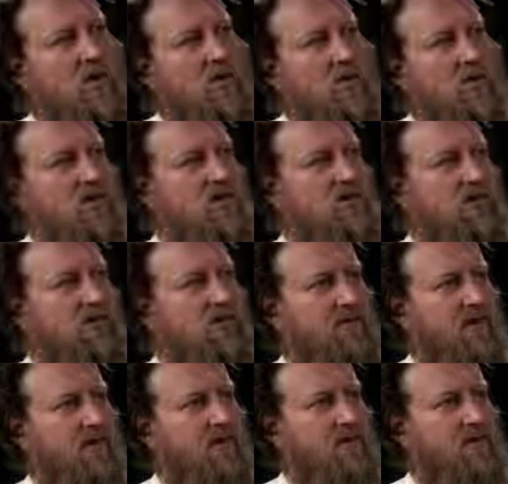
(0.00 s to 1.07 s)
so much
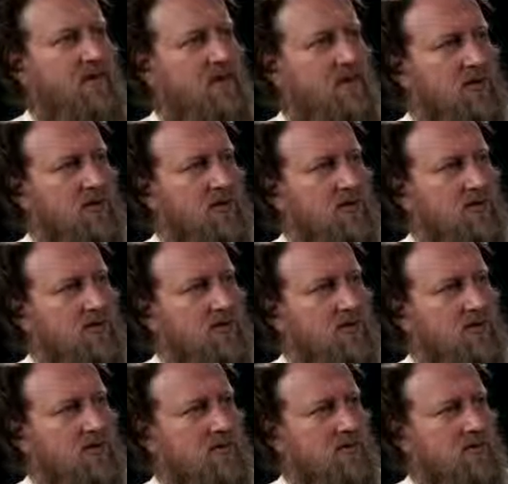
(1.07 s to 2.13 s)
suffering in the earth?
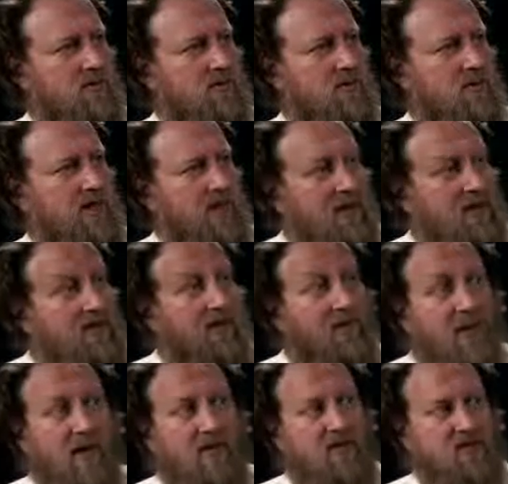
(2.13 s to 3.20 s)

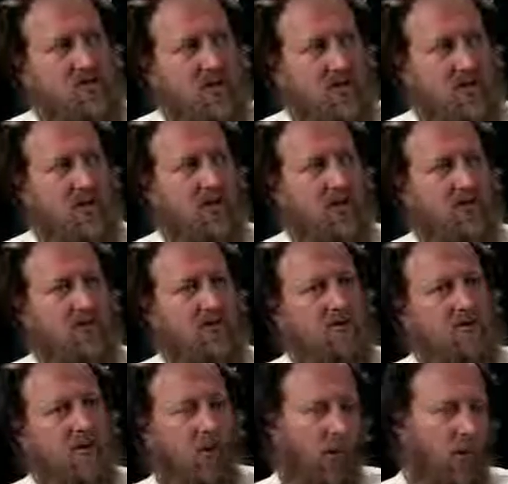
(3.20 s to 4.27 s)
If there is a God,
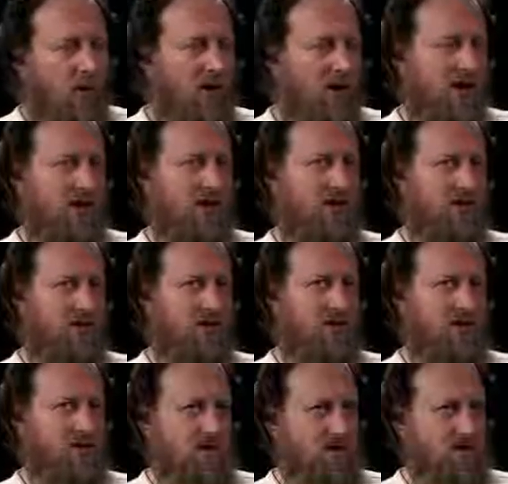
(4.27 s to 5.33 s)
why
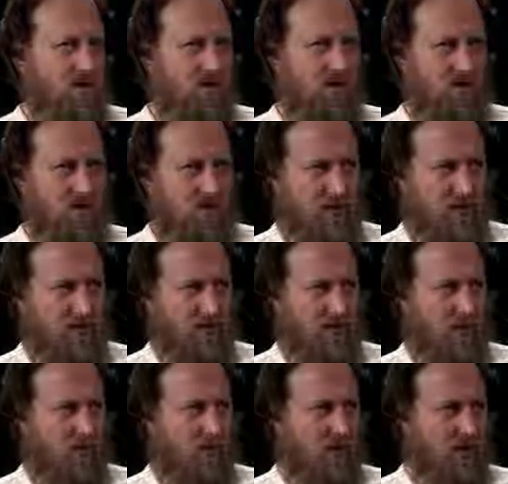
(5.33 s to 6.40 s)
is there so much
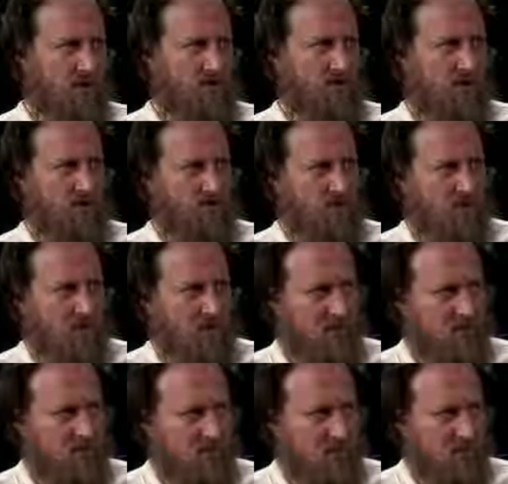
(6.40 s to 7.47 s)
suffering? Why is there so
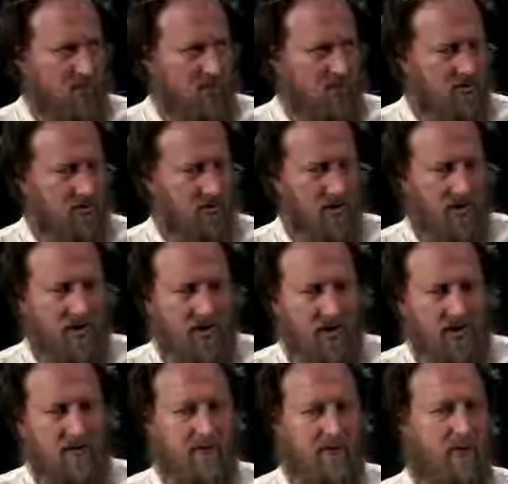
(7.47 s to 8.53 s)
much
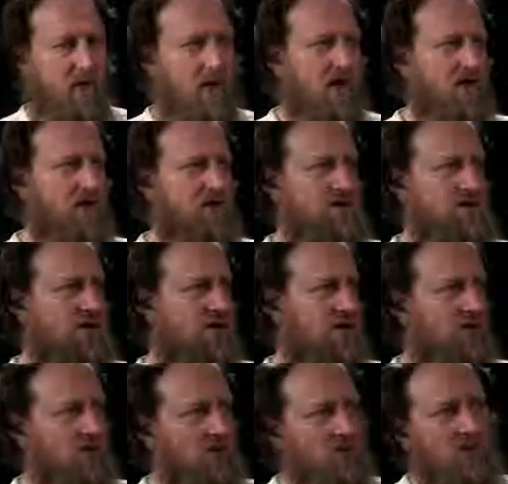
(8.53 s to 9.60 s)
evil? Why is
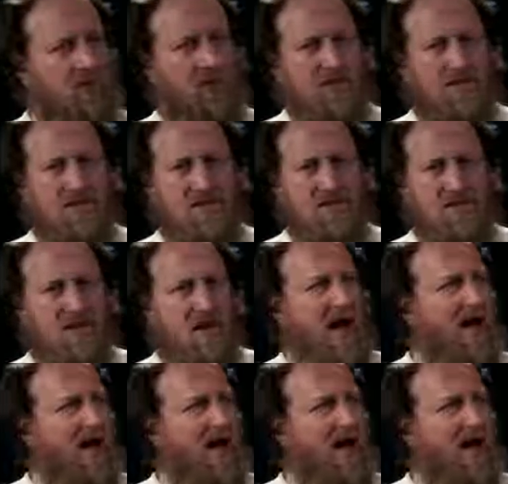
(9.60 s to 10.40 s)
there all of these